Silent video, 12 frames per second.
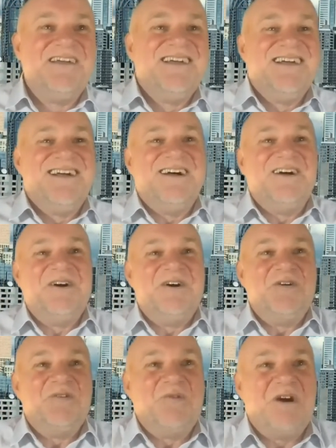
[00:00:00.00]

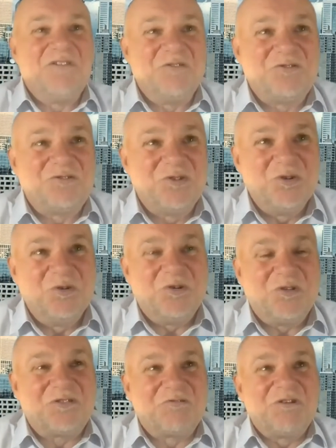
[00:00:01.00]
1 or 2
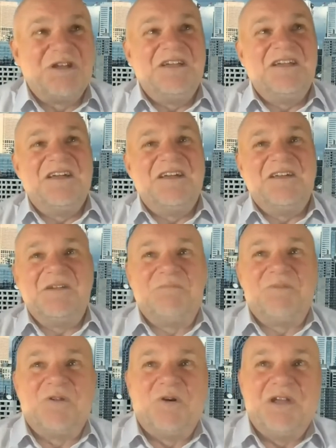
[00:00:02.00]
or 3
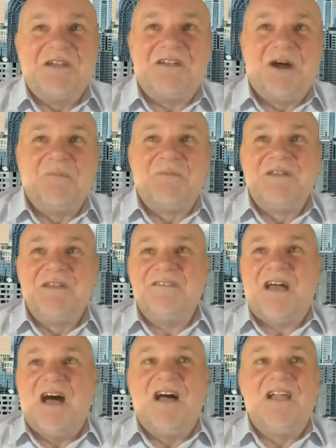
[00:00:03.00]
employee
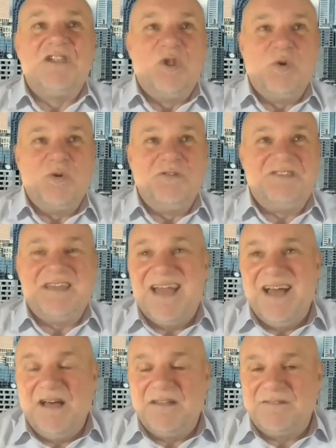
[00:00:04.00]
companies are losing
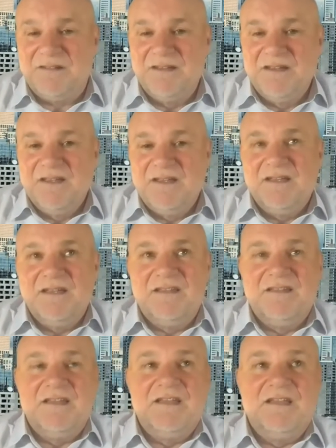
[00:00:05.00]
out
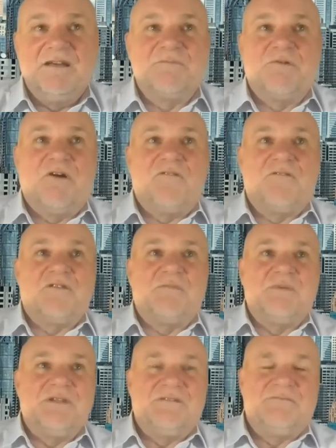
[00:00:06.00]
in the
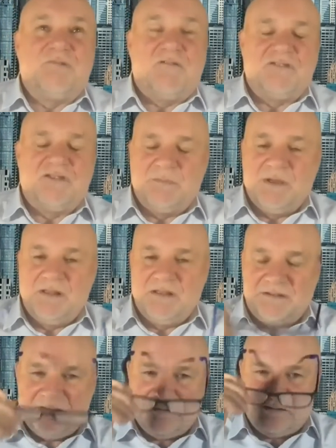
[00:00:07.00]

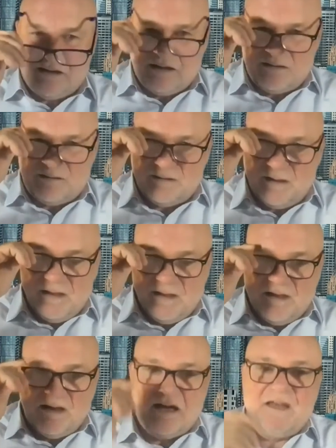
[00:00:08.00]
profitability stakes
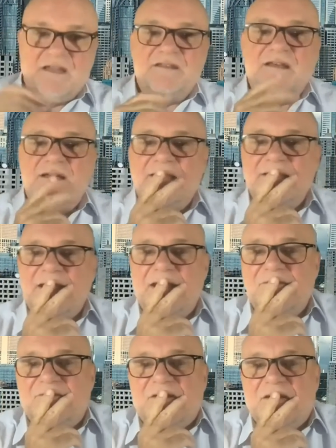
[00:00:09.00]
and
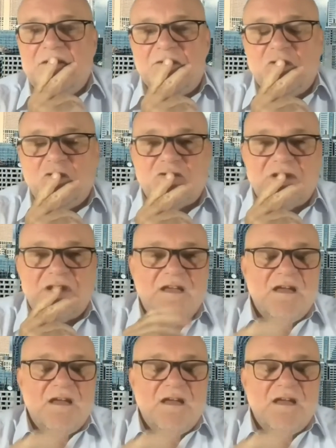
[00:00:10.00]
have usually